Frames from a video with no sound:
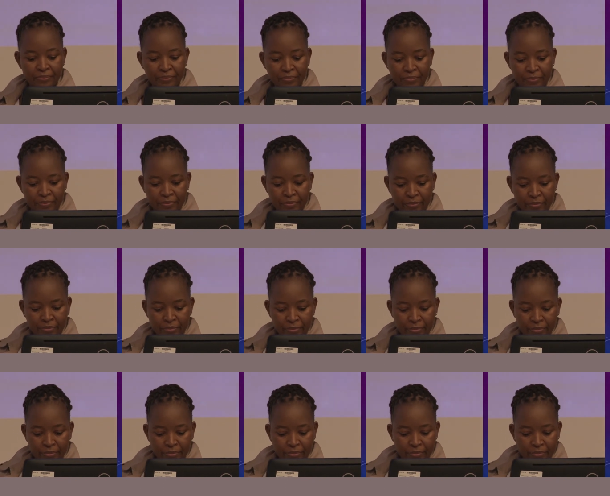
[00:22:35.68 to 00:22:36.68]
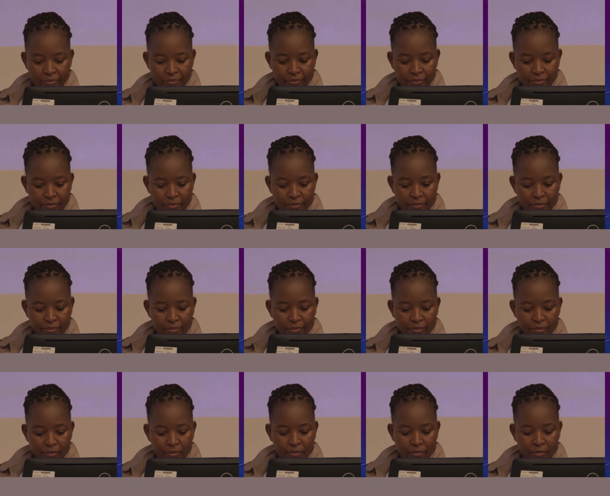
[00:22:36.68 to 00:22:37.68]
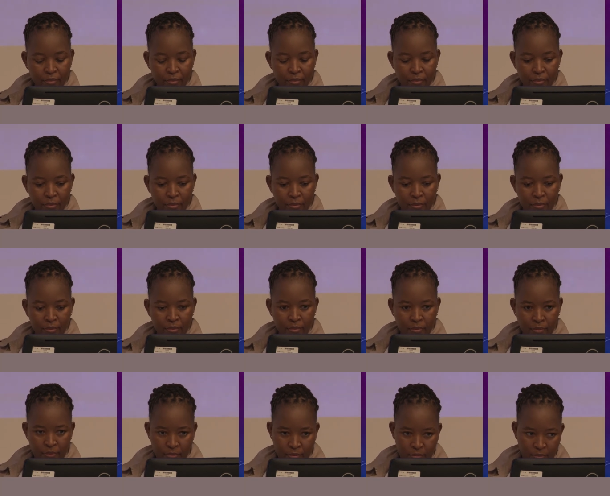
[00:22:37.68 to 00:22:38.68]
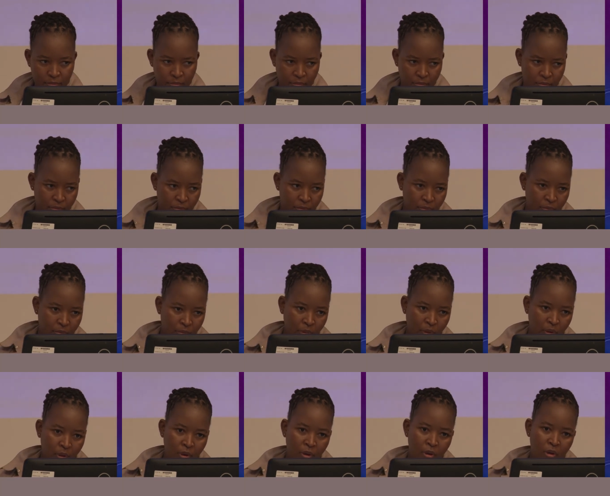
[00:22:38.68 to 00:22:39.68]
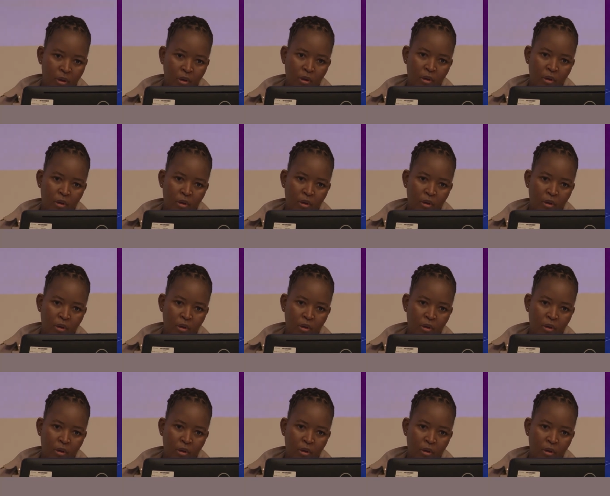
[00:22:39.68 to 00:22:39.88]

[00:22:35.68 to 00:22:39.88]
Nobody speaks.